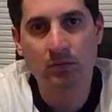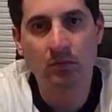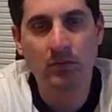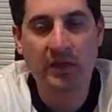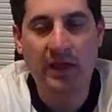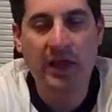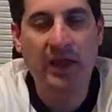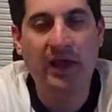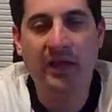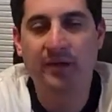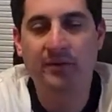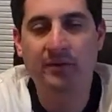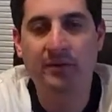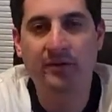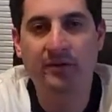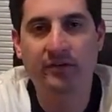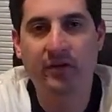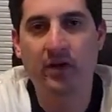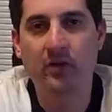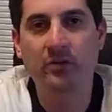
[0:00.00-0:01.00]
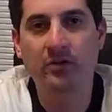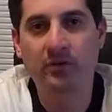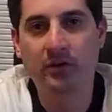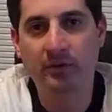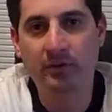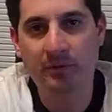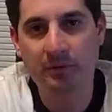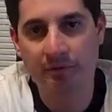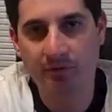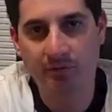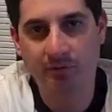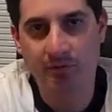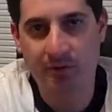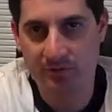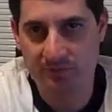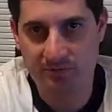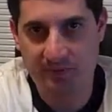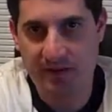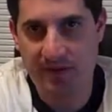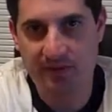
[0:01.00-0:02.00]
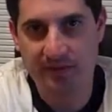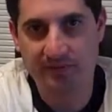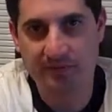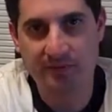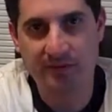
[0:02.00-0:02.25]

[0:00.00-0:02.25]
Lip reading: Well, yeah. I mean, there's always going to be pushbacks.